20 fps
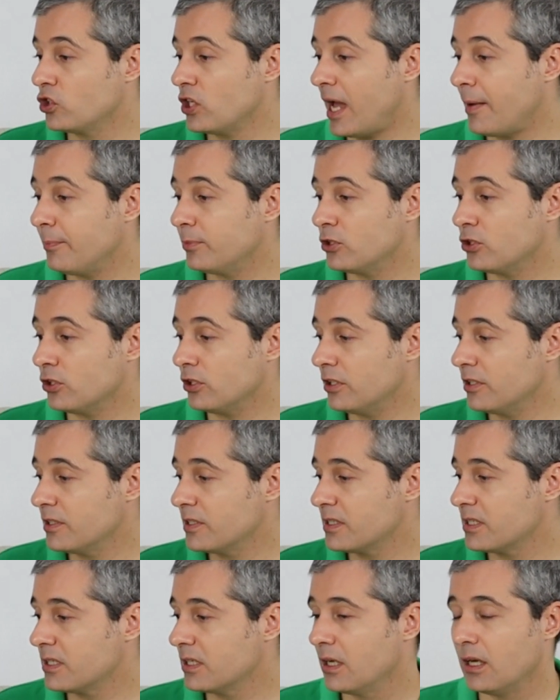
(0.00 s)

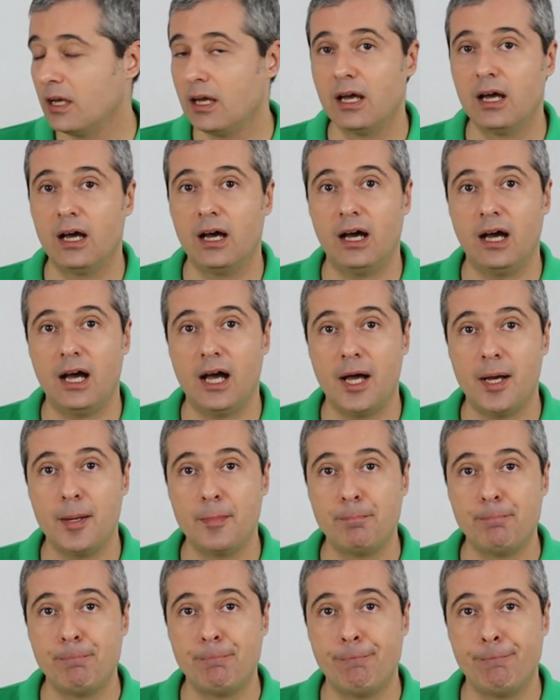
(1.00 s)
chapters,
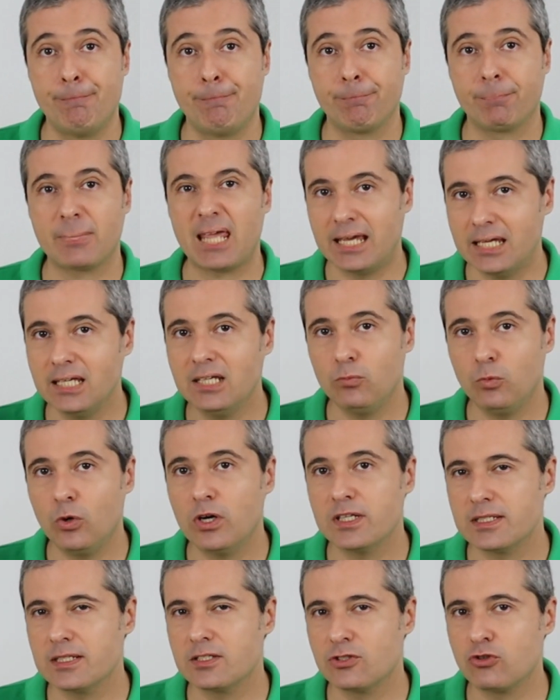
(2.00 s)
it
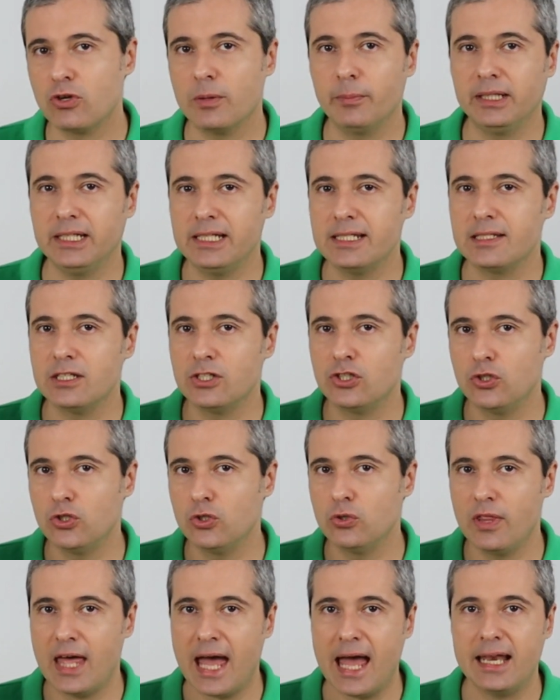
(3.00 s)
was extremely easy to
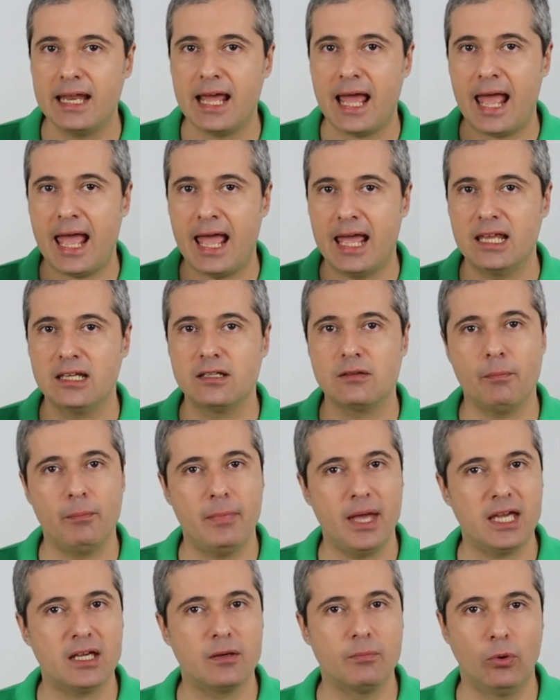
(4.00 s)
do that and
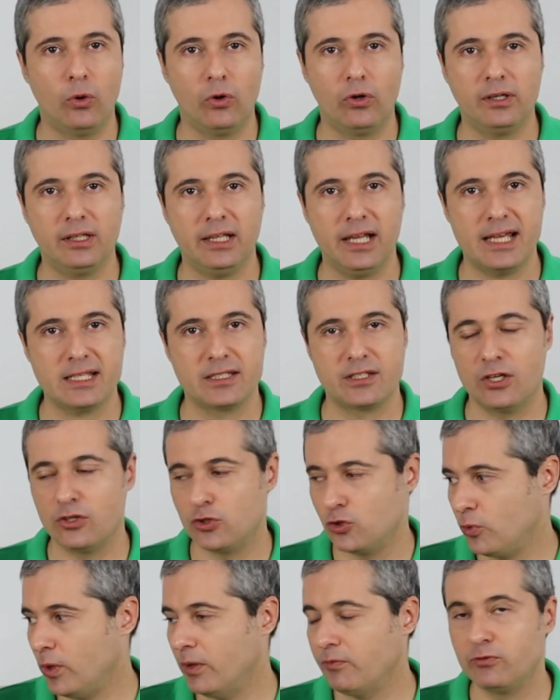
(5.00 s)
make more or less
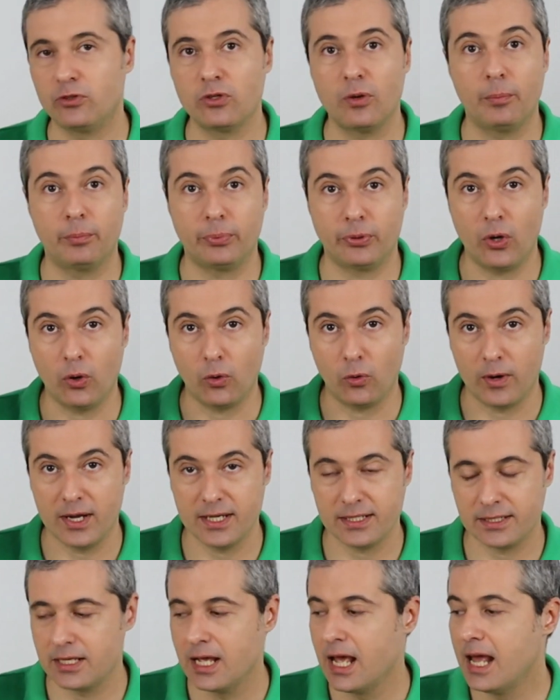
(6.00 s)
swift
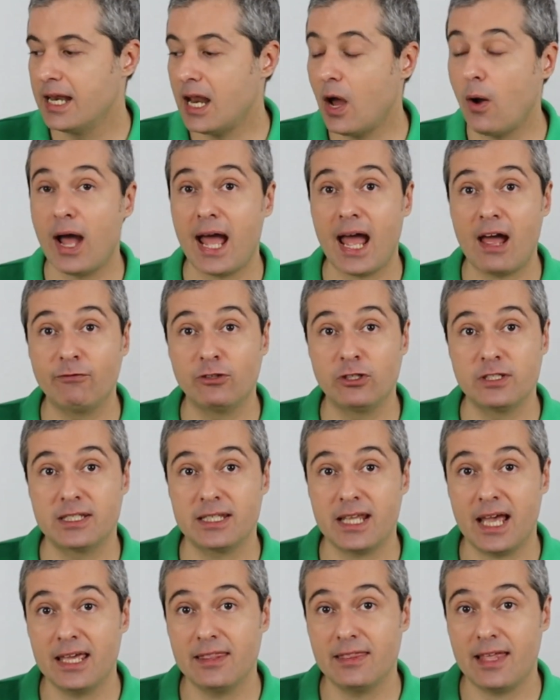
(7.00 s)
progress. Now, I have to
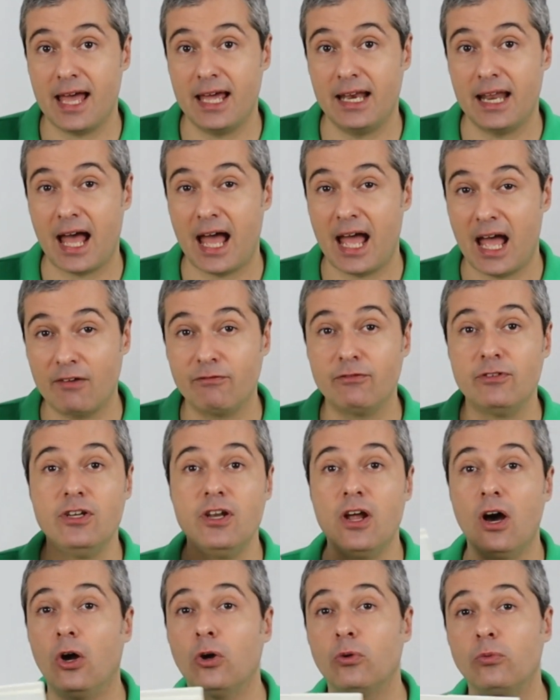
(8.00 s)
say that I have
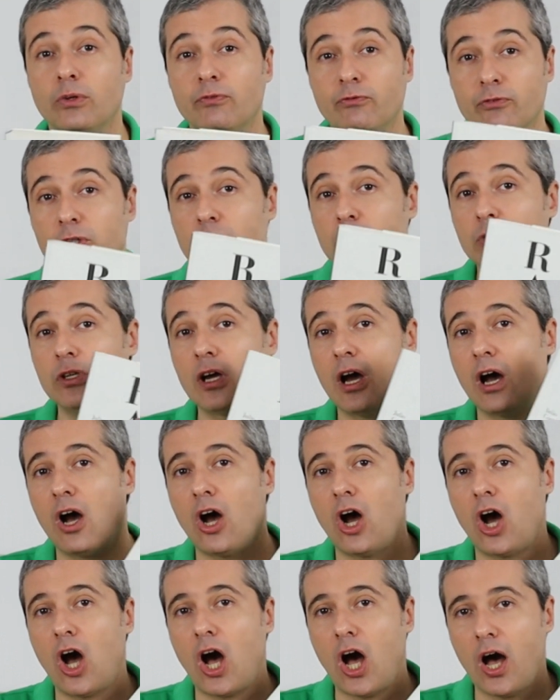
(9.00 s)
not reviewed
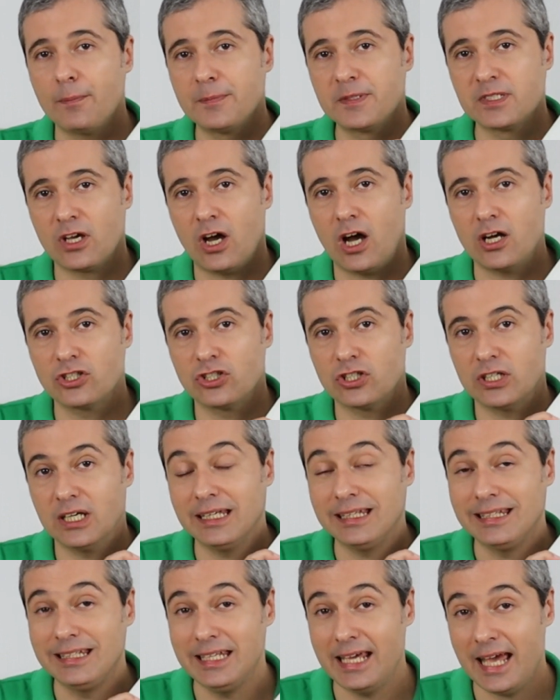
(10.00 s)
Hopscotch
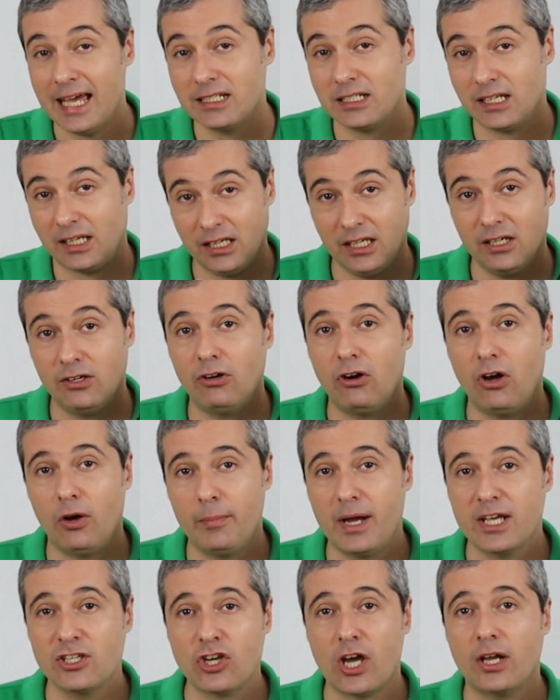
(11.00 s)
yet here on
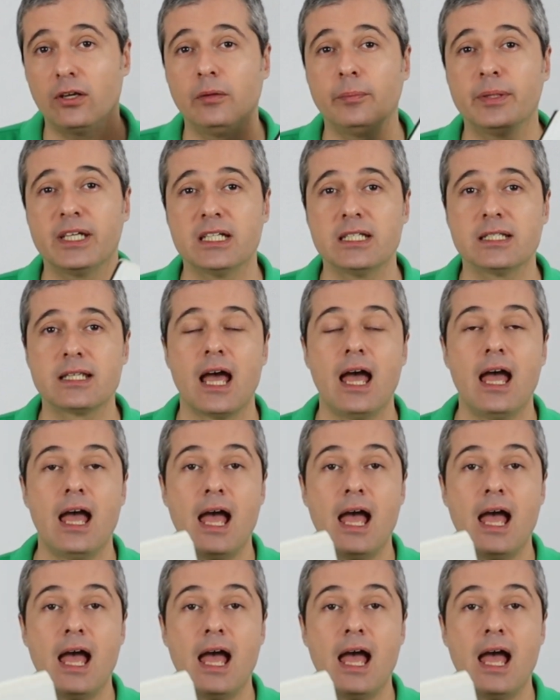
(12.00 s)
my channel because